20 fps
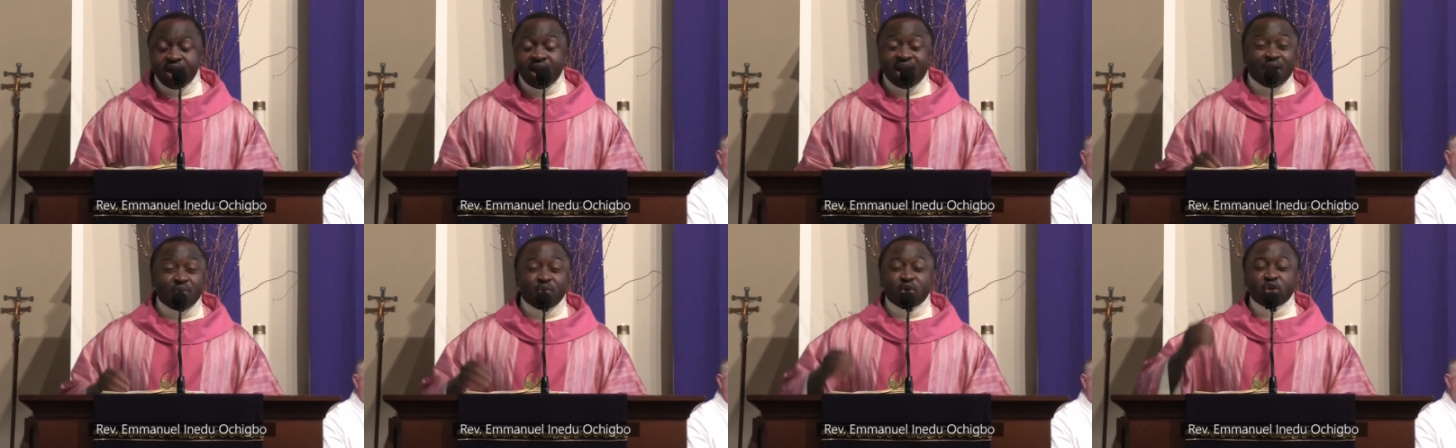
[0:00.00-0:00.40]

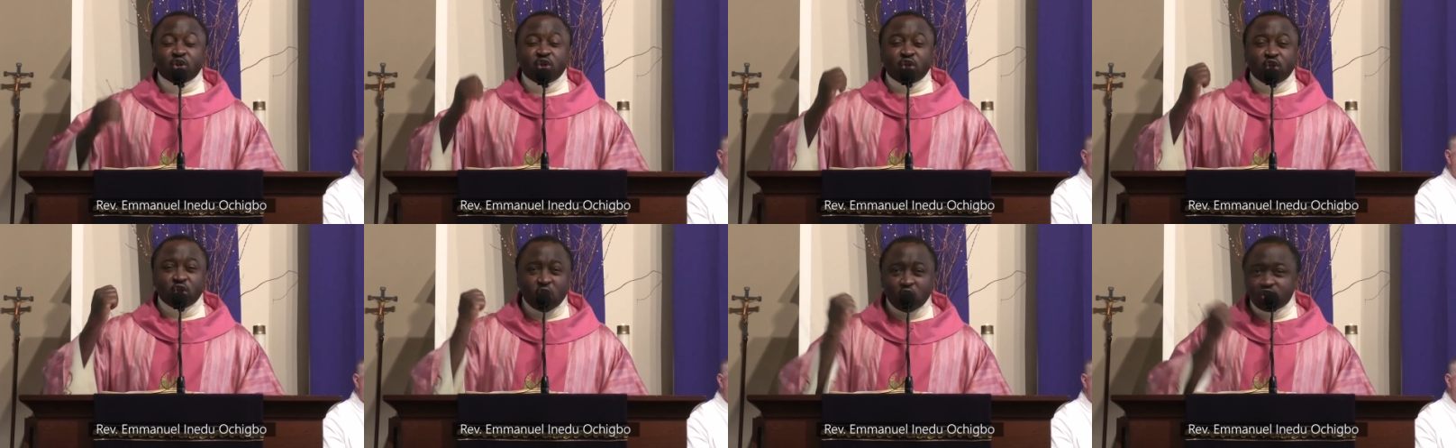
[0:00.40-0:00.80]
I will
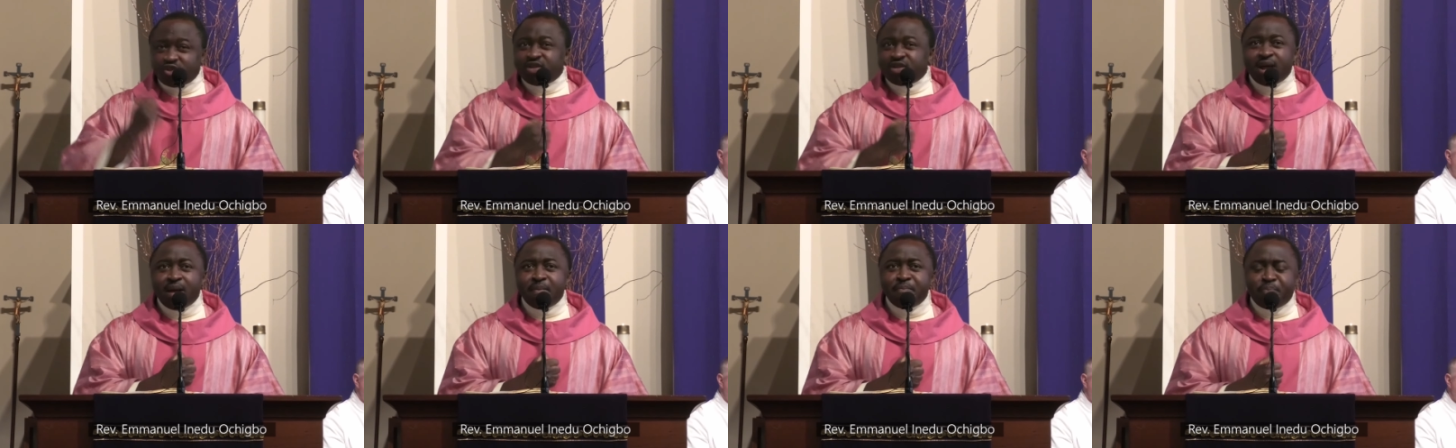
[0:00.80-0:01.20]
shut
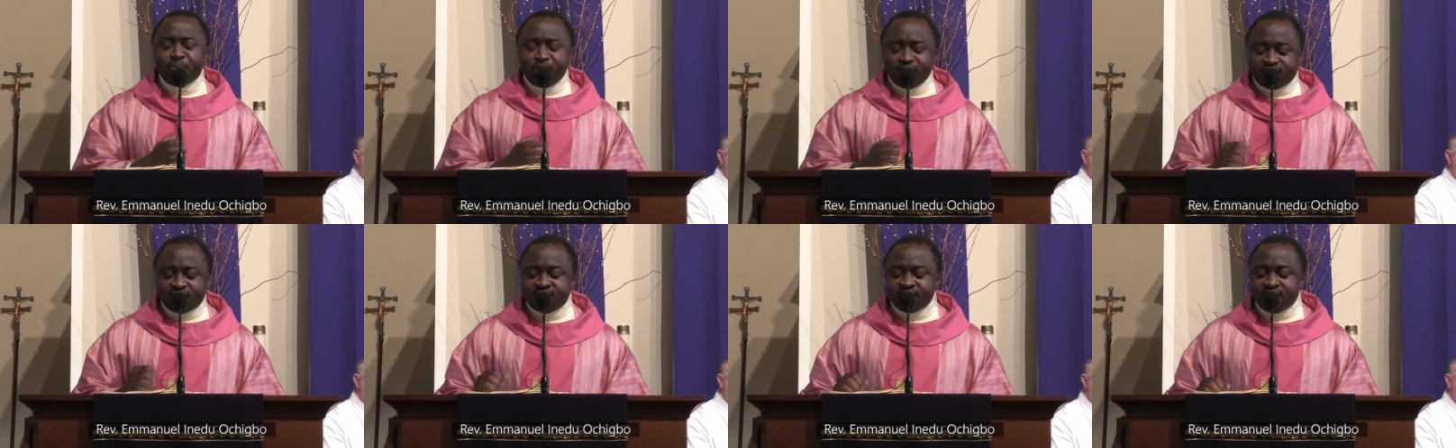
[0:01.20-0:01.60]
down
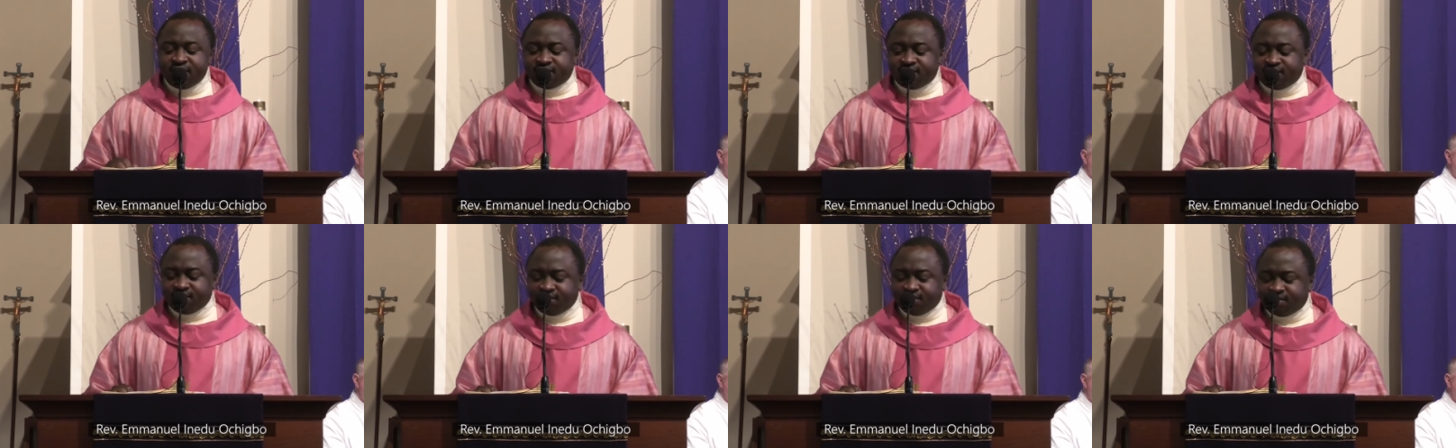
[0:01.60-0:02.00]

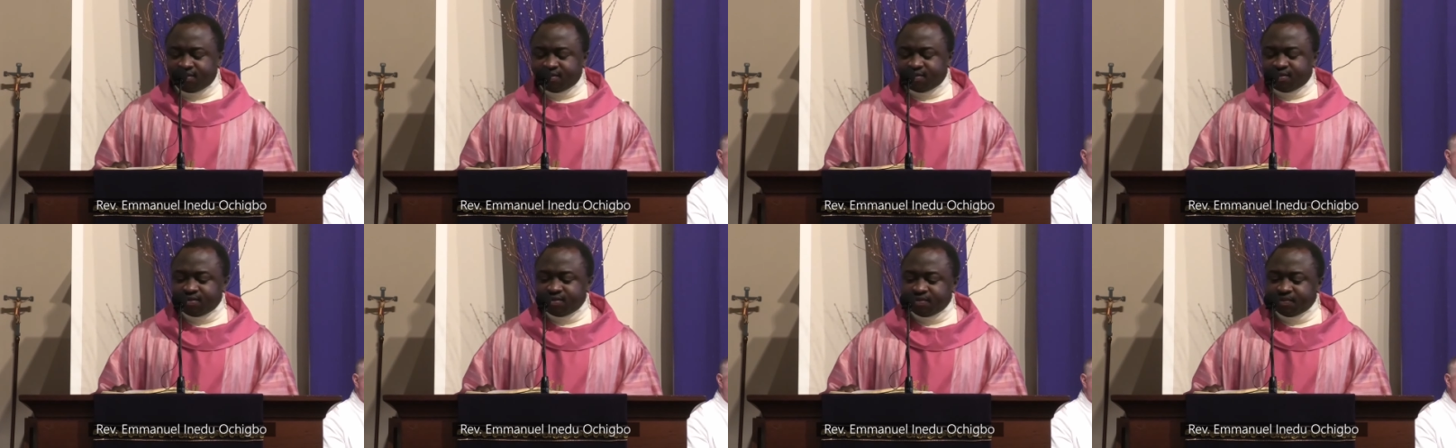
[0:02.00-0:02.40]

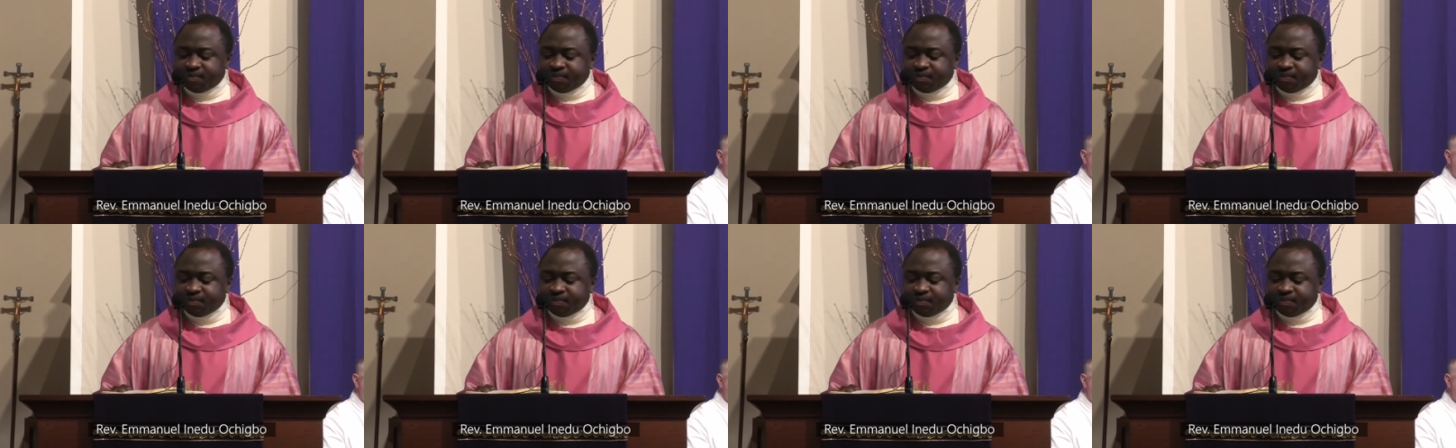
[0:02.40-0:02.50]
businesses,